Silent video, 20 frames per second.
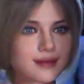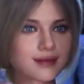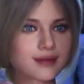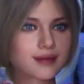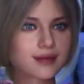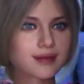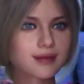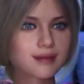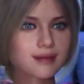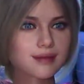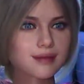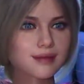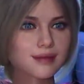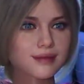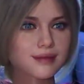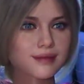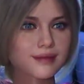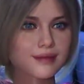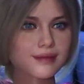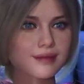
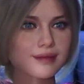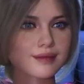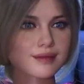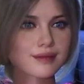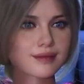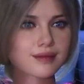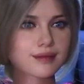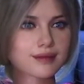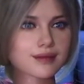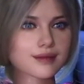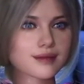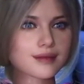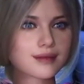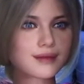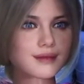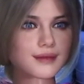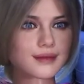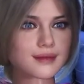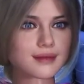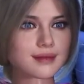
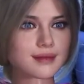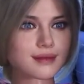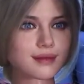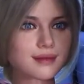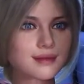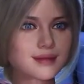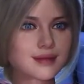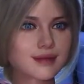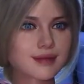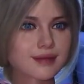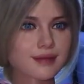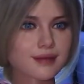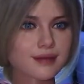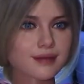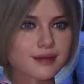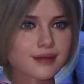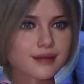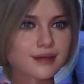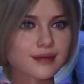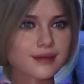
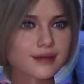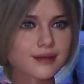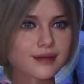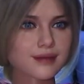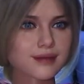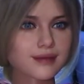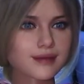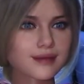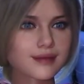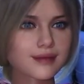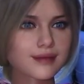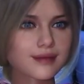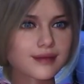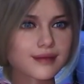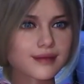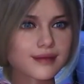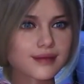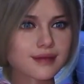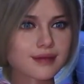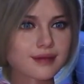
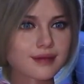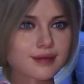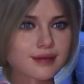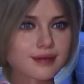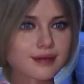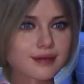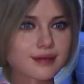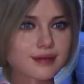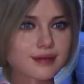[no speech]